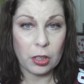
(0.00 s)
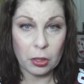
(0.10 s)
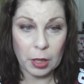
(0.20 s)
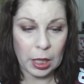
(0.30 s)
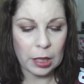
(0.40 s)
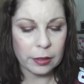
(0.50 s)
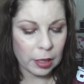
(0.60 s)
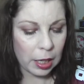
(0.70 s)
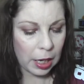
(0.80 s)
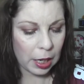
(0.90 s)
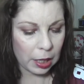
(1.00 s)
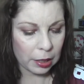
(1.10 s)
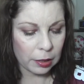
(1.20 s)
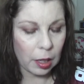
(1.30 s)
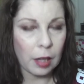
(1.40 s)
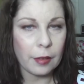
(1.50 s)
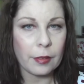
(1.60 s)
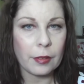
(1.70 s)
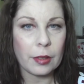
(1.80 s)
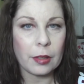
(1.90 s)
doing it. And
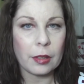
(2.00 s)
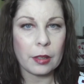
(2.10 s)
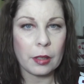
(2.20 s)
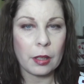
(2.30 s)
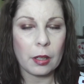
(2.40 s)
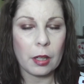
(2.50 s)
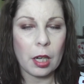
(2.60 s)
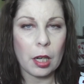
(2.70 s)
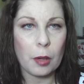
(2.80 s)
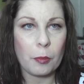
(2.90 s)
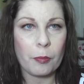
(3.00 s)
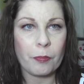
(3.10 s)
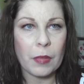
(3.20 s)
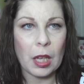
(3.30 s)
um,